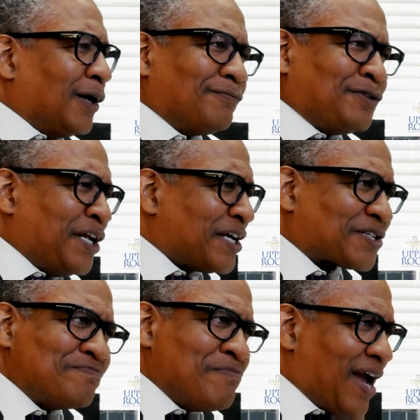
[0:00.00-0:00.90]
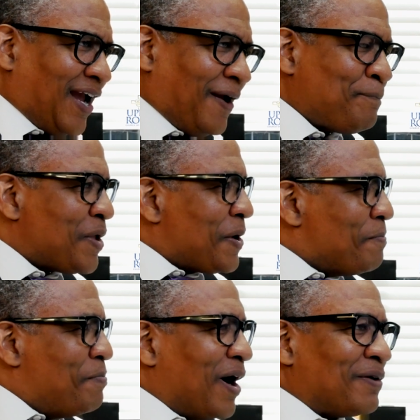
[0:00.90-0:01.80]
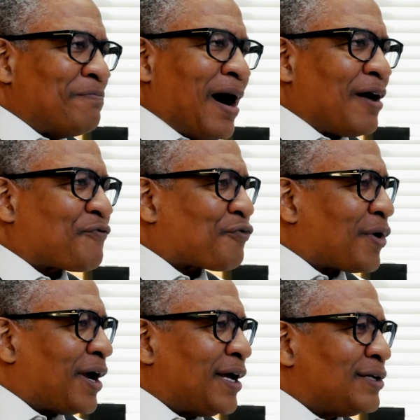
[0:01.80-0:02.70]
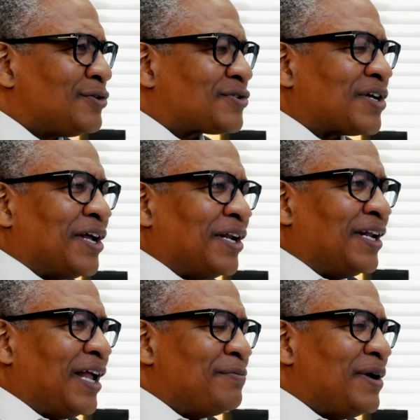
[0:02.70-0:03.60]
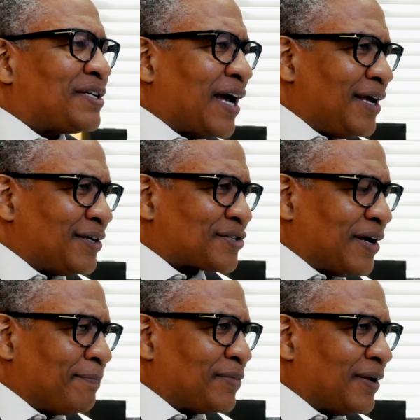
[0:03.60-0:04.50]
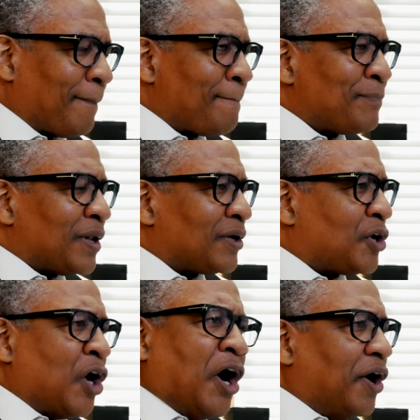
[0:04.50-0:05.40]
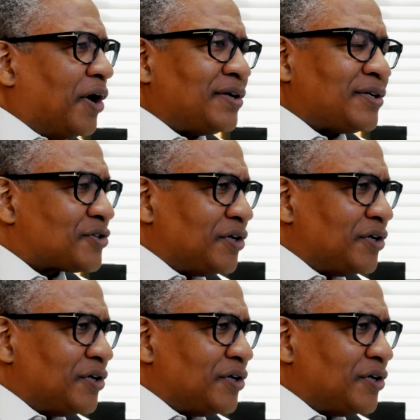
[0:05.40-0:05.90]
of dismay. But my friends, let me tell you something. God is